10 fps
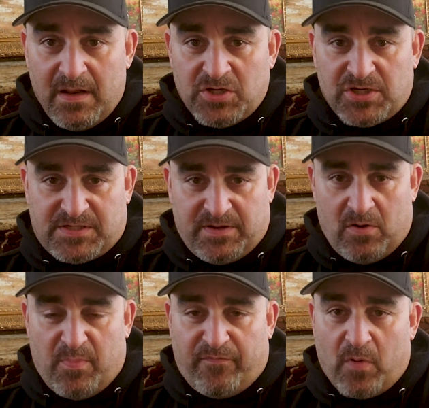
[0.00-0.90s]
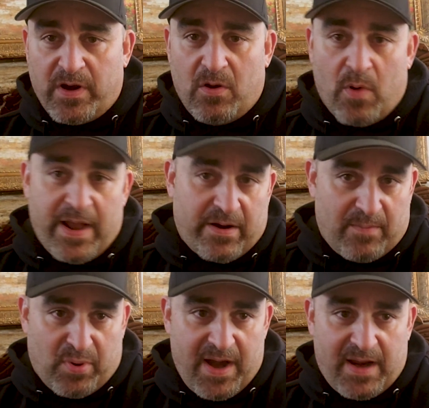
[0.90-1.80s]
just before you run out
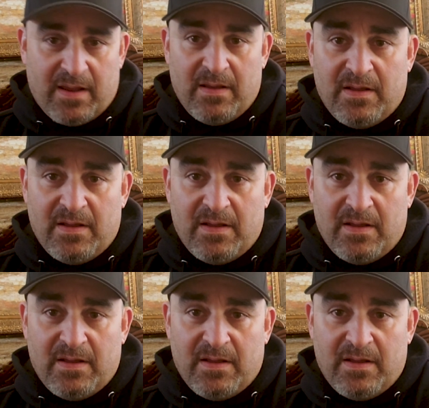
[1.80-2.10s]
on break,